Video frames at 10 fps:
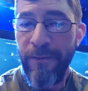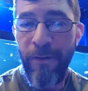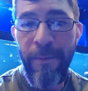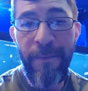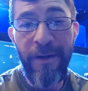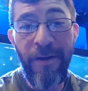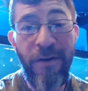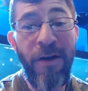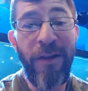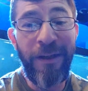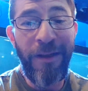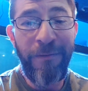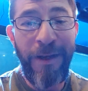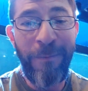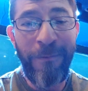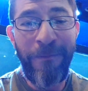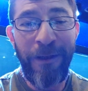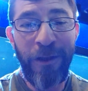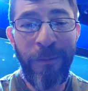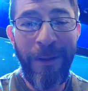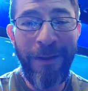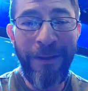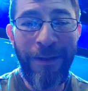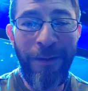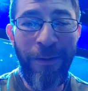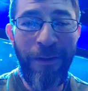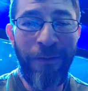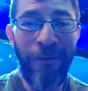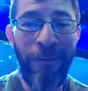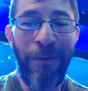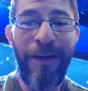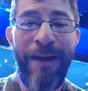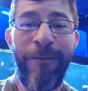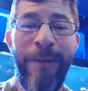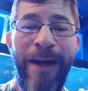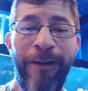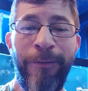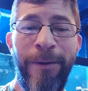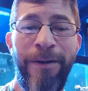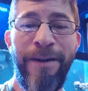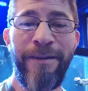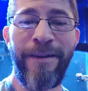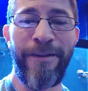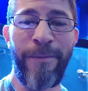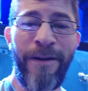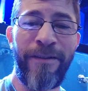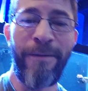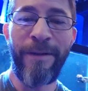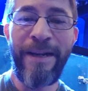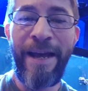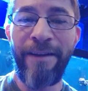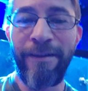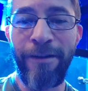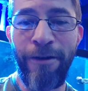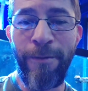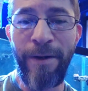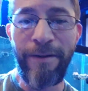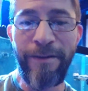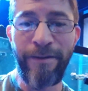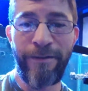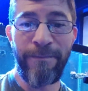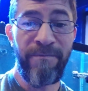or maybe you don't know that you love keeping fish, but you go to the store and you have a bad experience because you bring something nasty home and it just